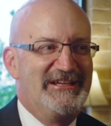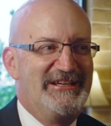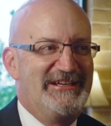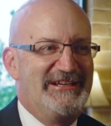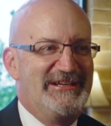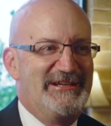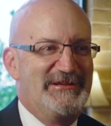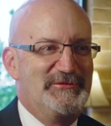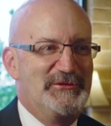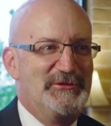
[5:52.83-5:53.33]

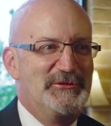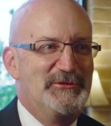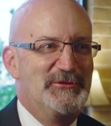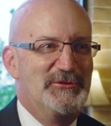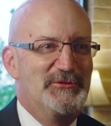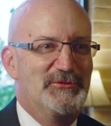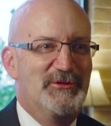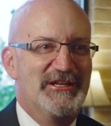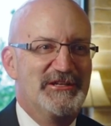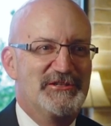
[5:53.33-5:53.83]
um,
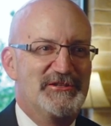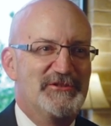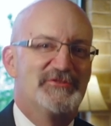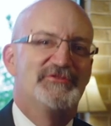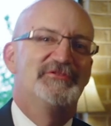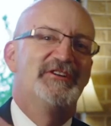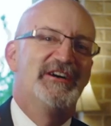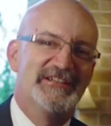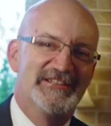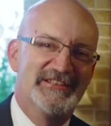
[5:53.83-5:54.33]
who wanted to
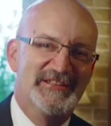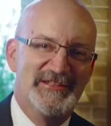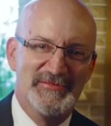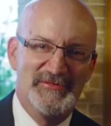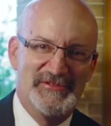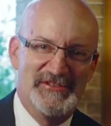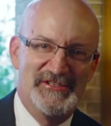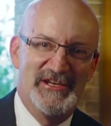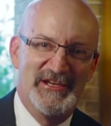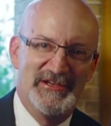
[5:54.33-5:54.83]
find
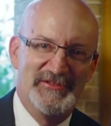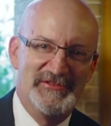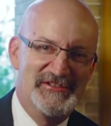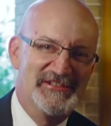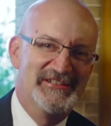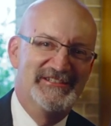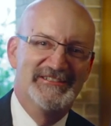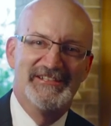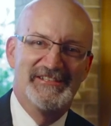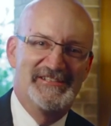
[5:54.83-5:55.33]

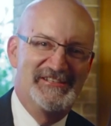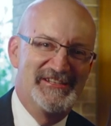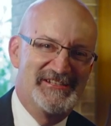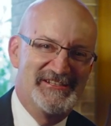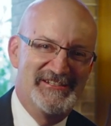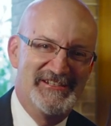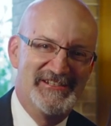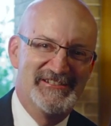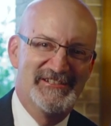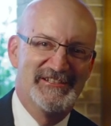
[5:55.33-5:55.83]
themselves in the
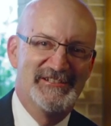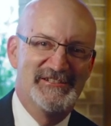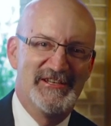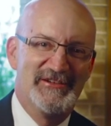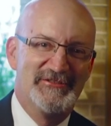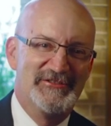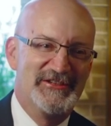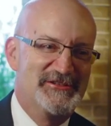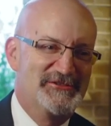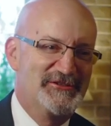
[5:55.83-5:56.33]
60s and the
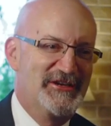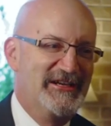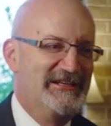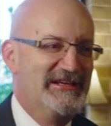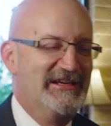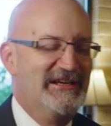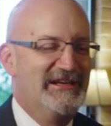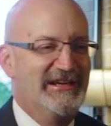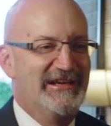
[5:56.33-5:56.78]
70s, right?